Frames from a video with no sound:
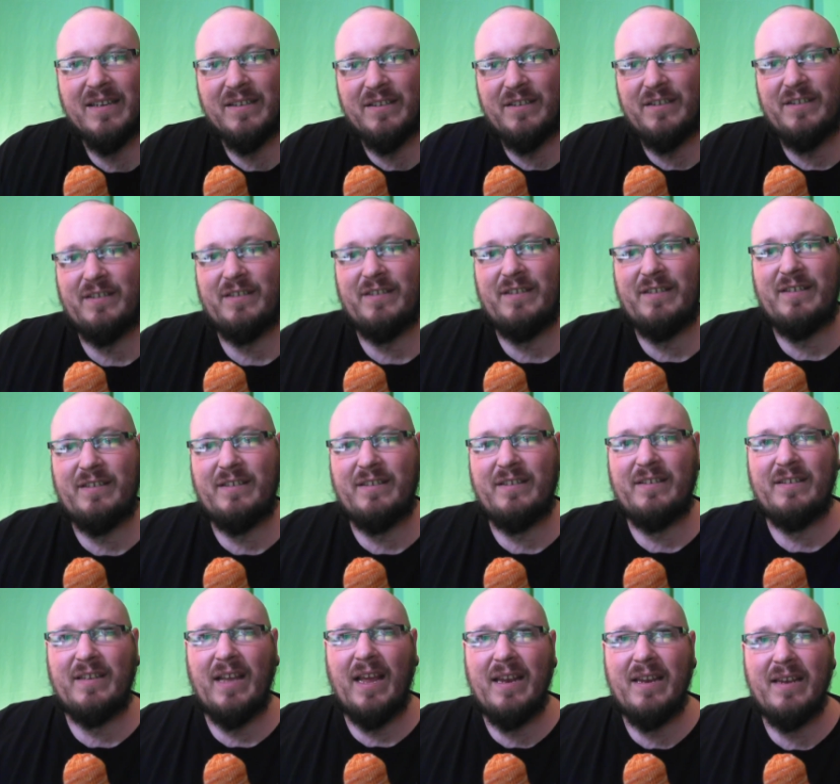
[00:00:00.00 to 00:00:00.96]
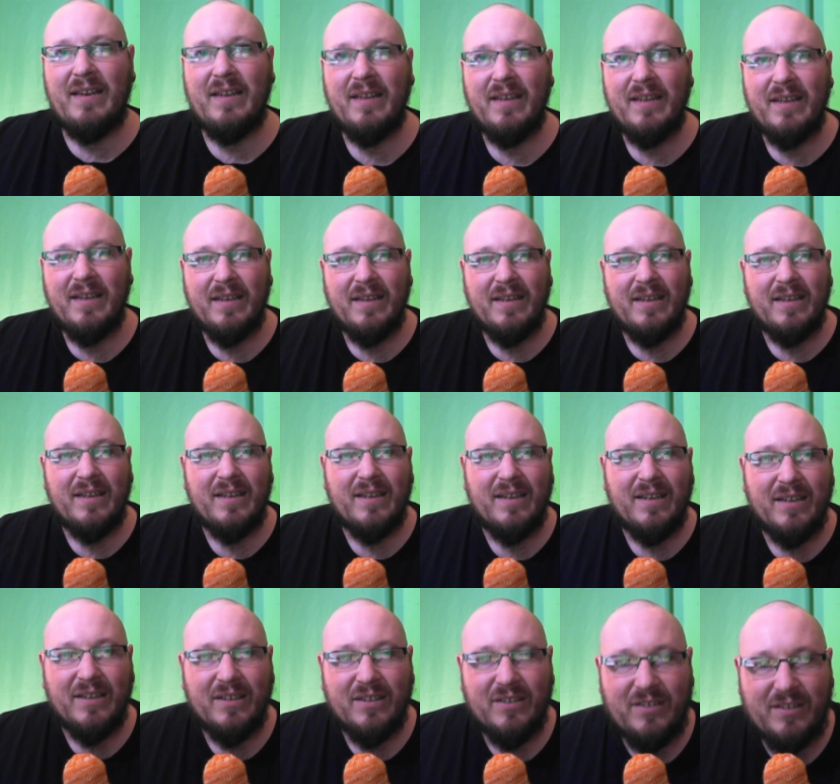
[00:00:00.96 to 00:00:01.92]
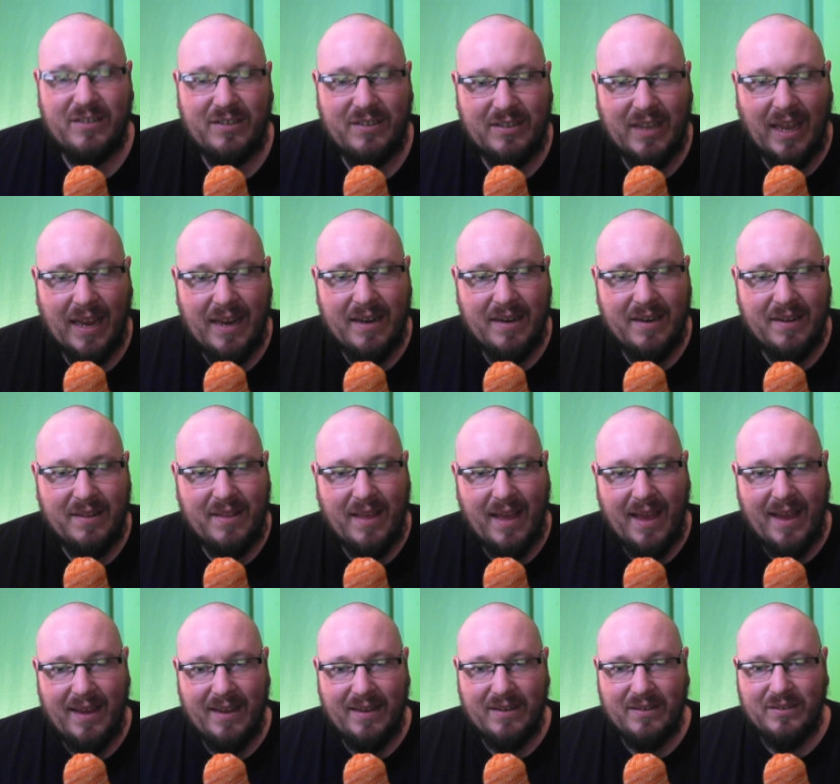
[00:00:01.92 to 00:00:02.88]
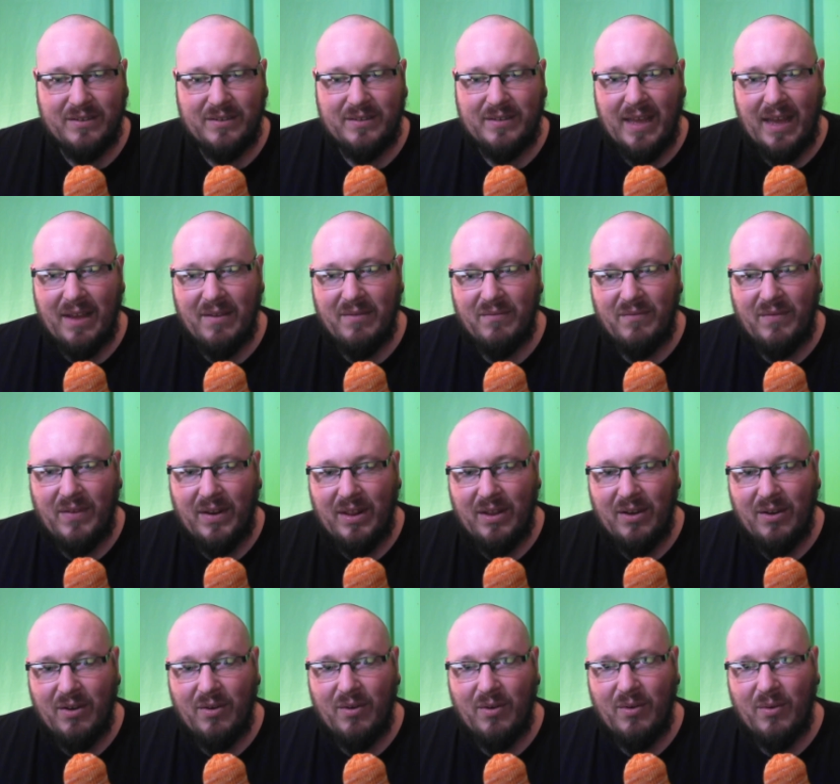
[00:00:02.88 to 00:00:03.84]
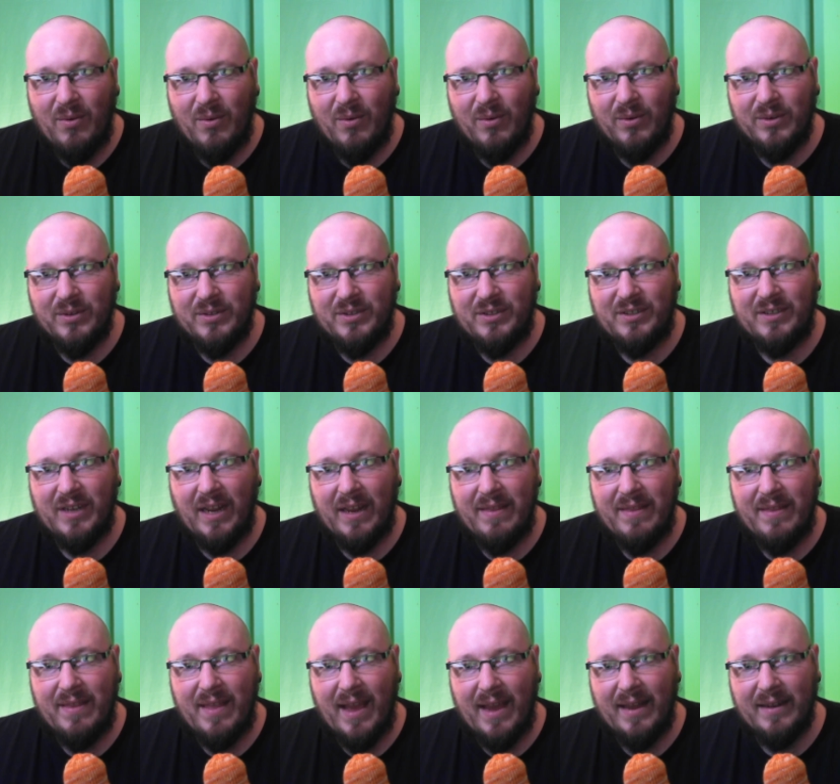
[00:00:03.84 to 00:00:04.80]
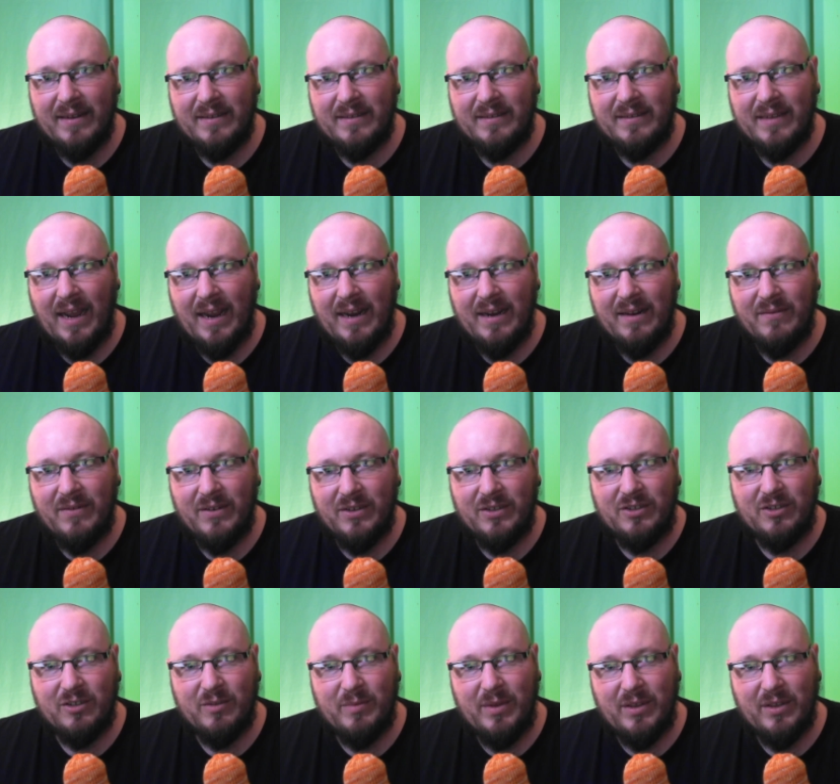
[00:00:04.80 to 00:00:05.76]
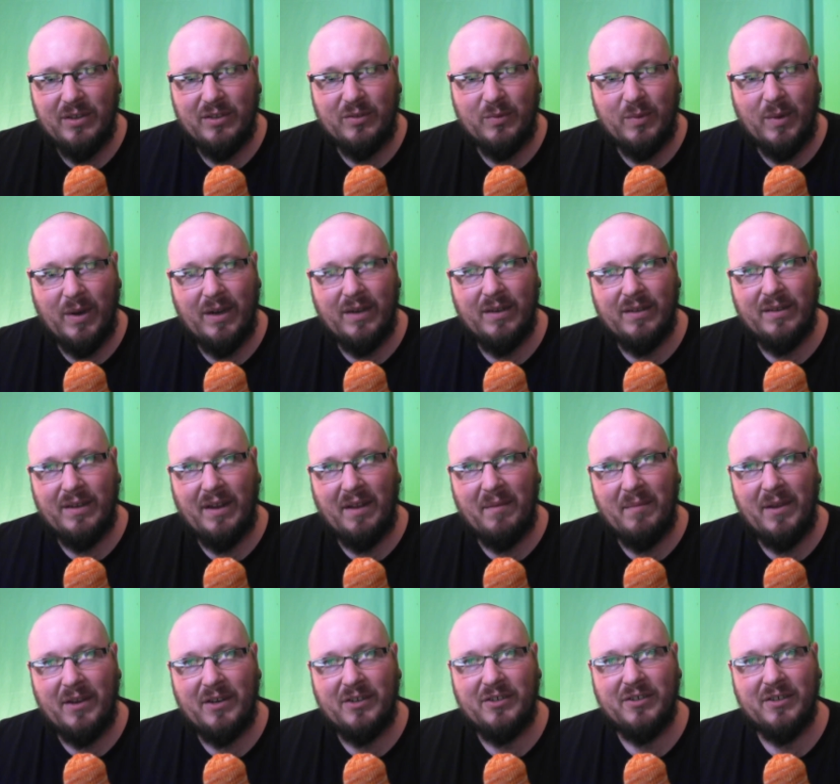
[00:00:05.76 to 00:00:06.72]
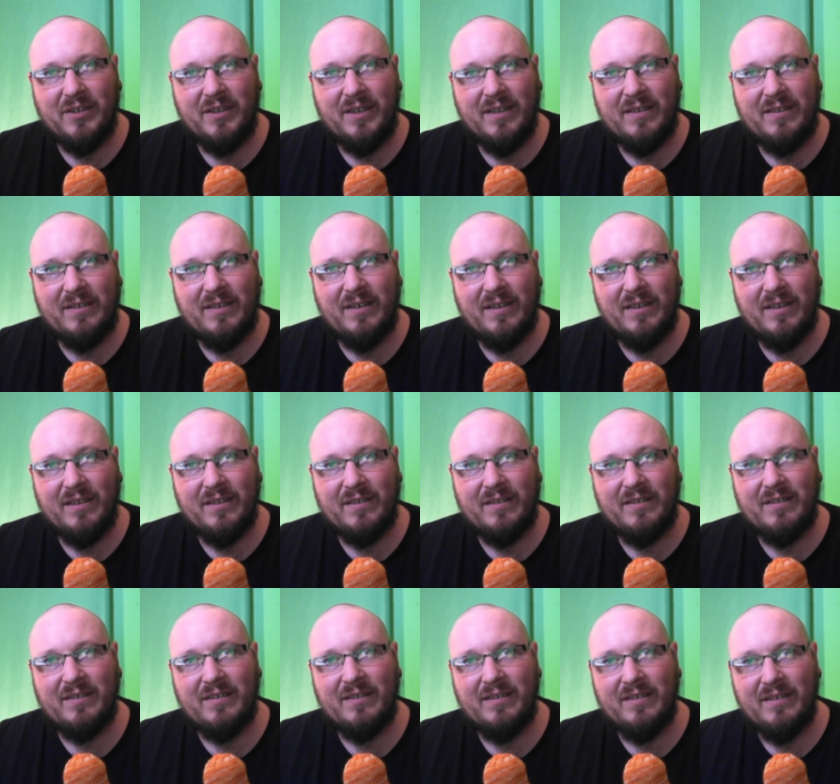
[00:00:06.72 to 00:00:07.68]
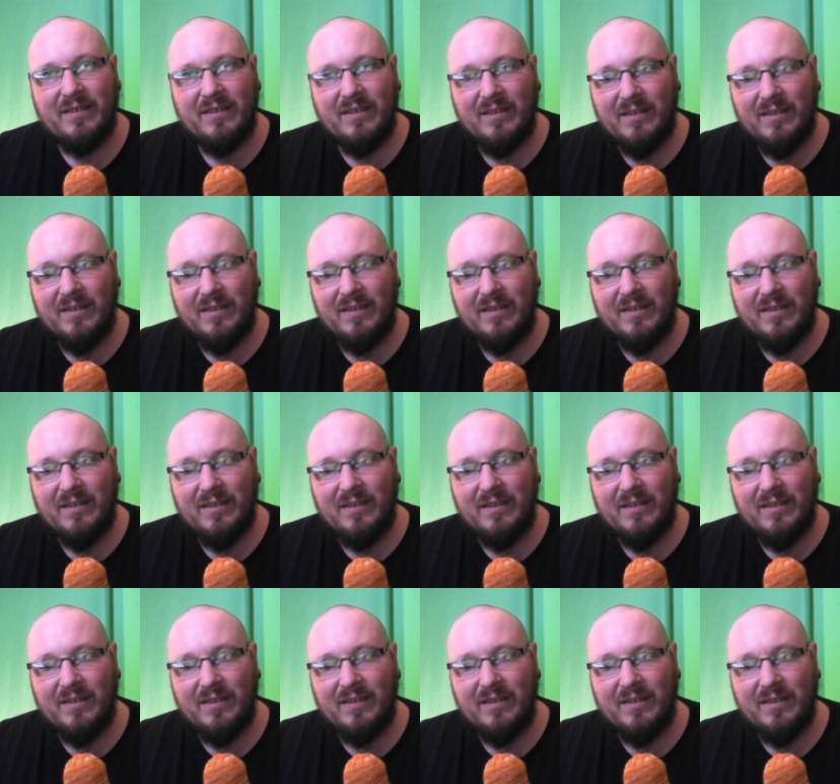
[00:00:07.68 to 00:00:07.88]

Level 4 blue. Send that video, or send that side of it to me as well, and I'll make sure it gets into this.